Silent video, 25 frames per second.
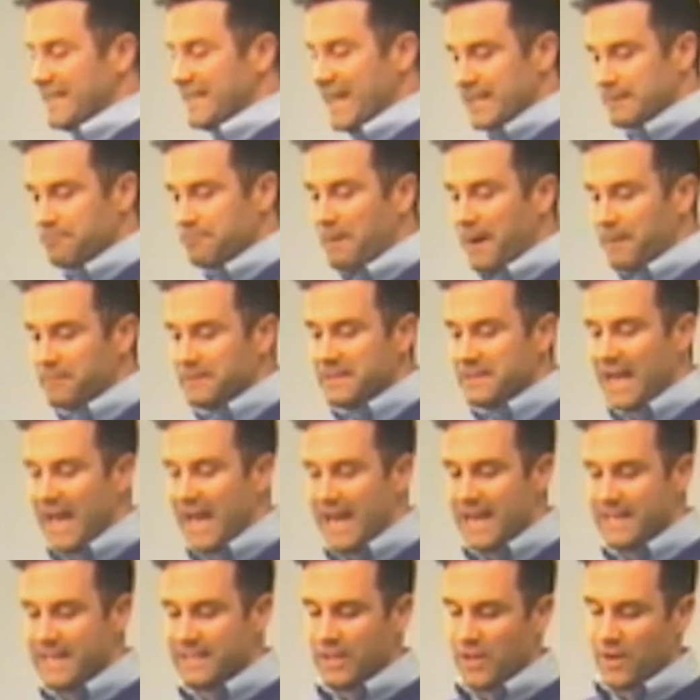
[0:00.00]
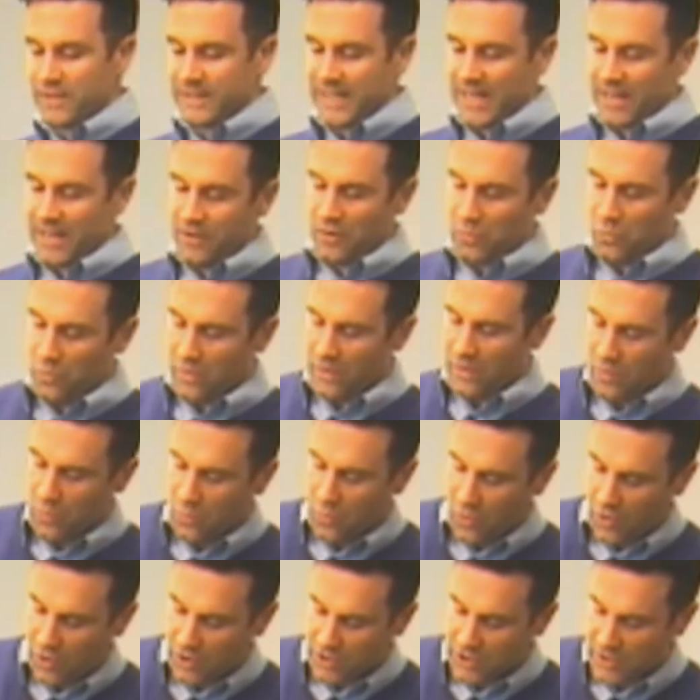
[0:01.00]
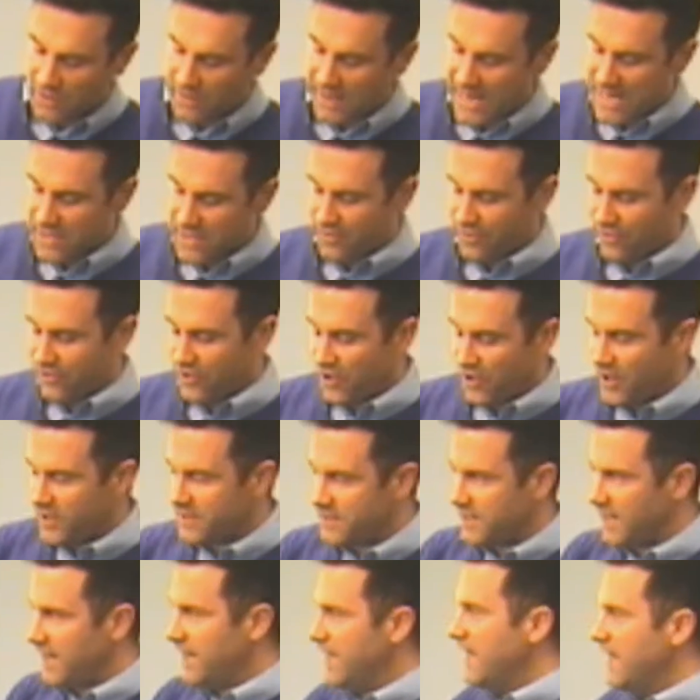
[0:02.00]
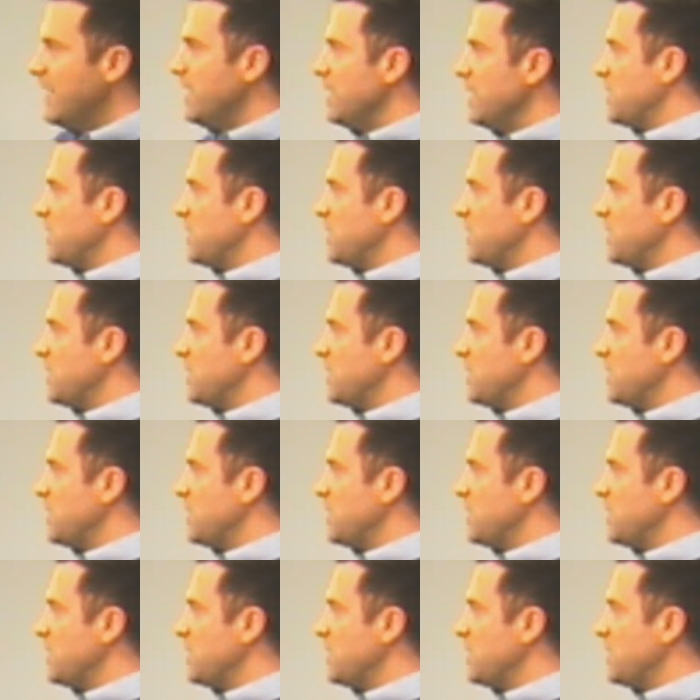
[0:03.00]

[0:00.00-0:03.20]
he gets baptized, he goes down in the, in the water at the age of 30,